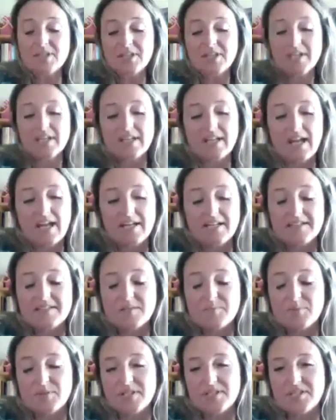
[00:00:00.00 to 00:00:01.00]
good. I just
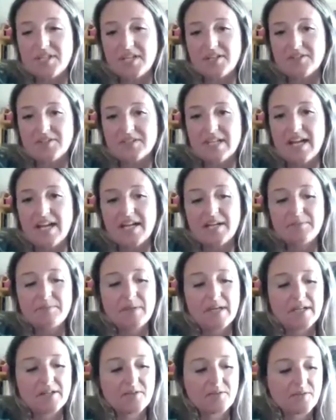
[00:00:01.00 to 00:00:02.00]
appreciate your time.
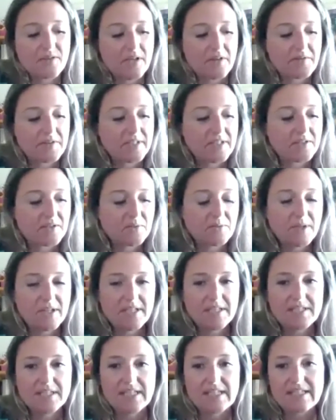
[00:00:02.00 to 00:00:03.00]
I know that you have a little
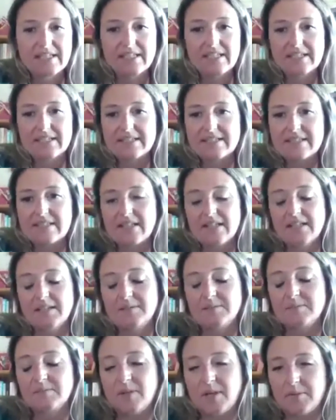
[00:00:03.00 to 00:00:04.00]
one, and it's
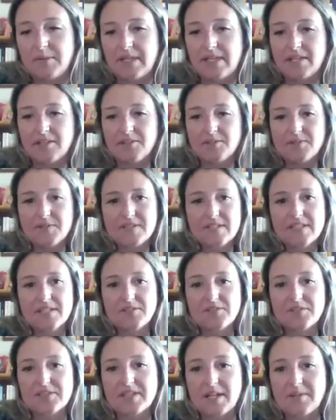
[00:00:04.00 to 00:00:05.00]
probably getting close to
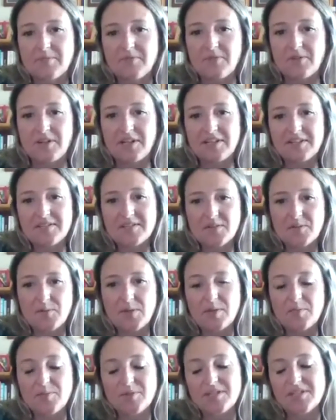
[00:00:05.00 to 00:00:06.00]
dinner time for you. So we
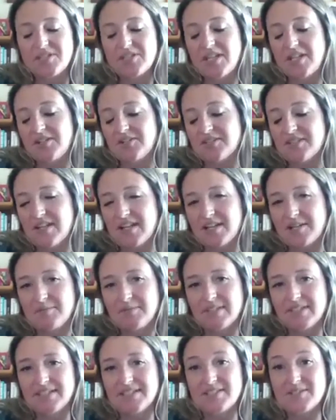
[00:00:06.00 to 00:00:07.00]
appreciate your time
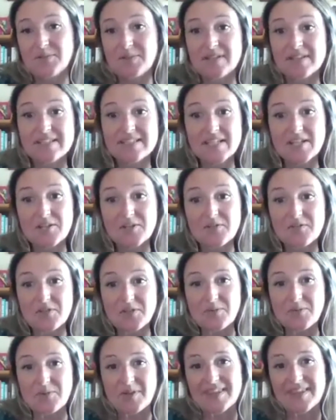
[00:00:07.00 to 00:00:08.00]
and doing this
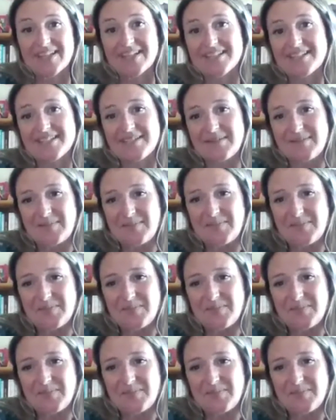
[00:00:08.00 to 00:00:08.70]
interview with us.